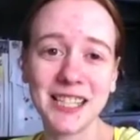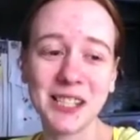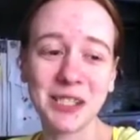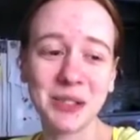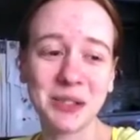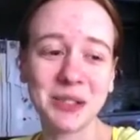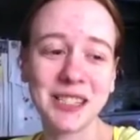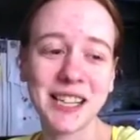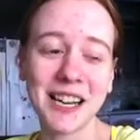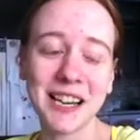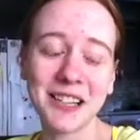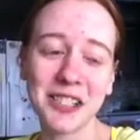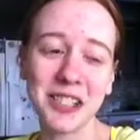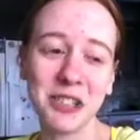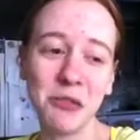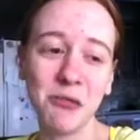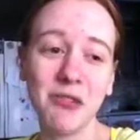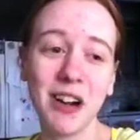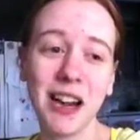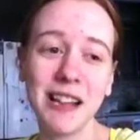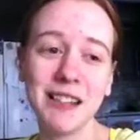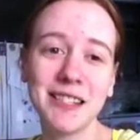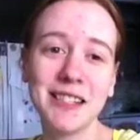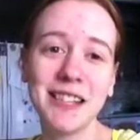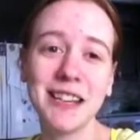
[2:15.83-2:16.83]
So it's actually
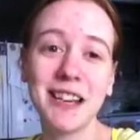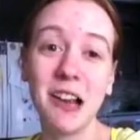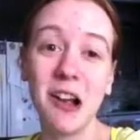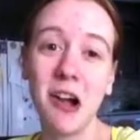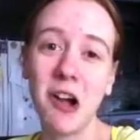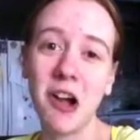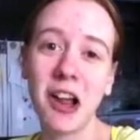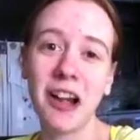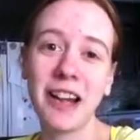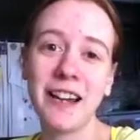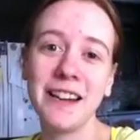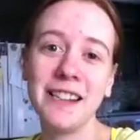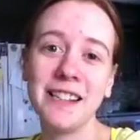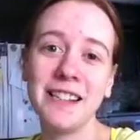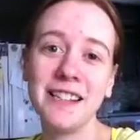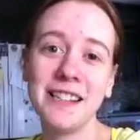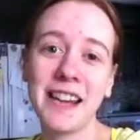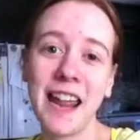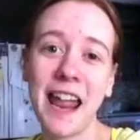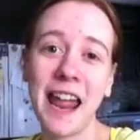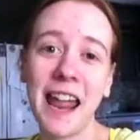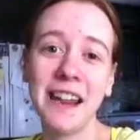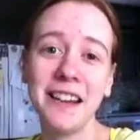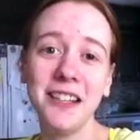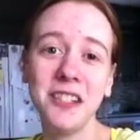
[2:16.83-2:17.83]
resting on his
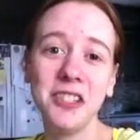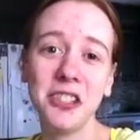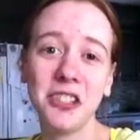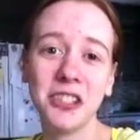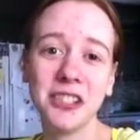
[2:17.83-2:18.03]
stand